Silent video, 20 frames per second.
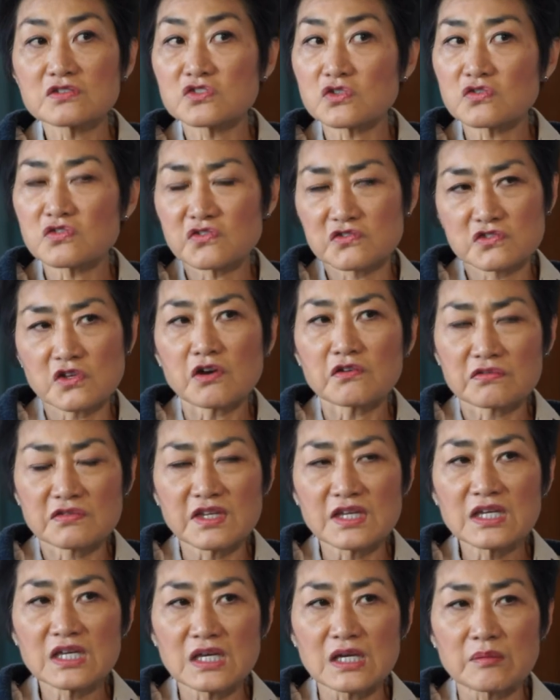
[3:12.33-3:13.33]
So start
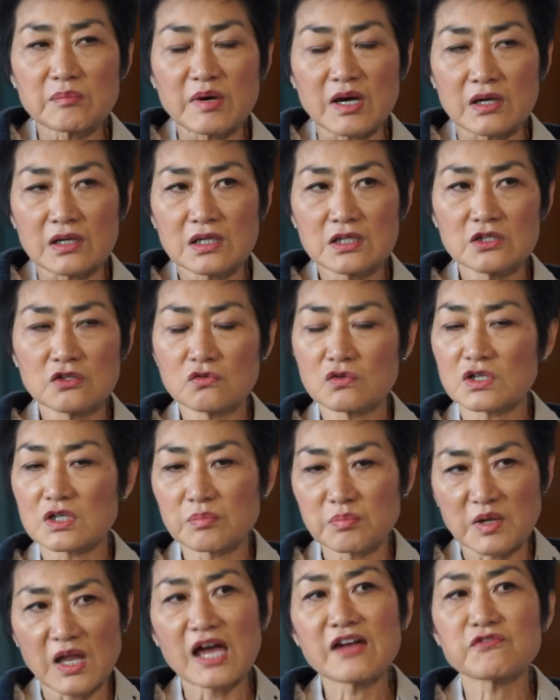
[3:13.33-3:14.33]
thinking about it. You could
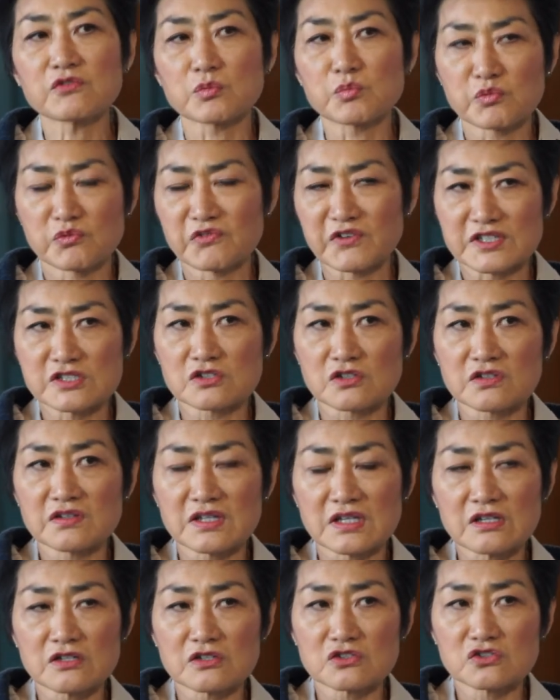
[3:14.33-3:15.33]
apply for a professional
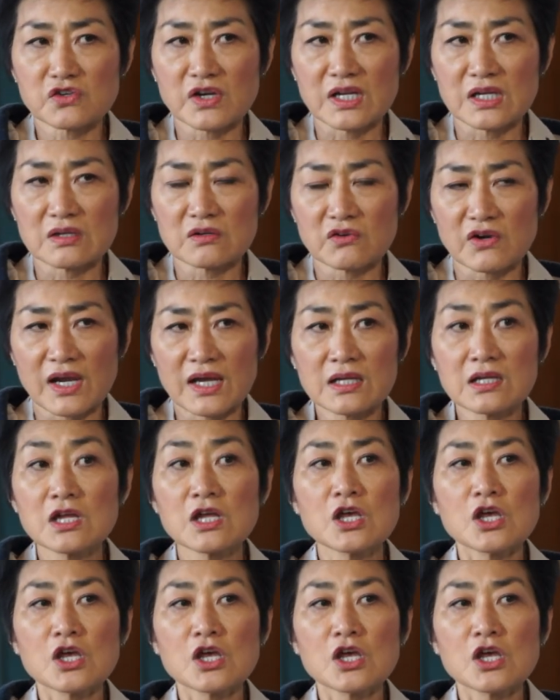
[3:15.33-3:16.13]
theater training grant.